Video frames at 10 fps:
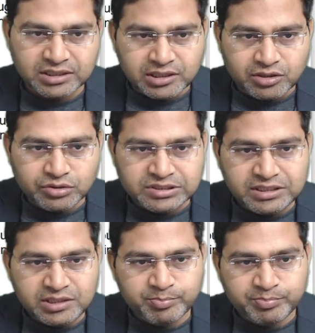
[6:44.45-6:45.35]
Now you'll
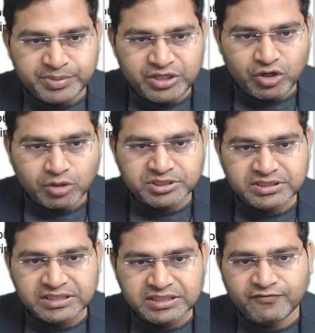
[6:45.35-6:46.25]
see the B option
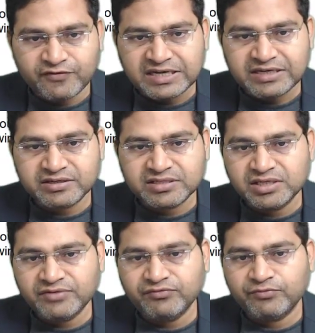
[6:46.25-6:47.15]
says the fine
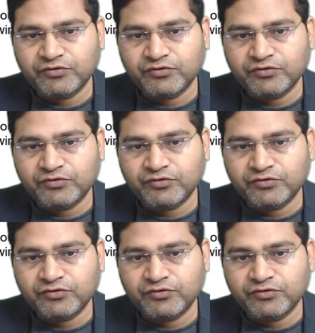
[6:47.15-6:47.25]
received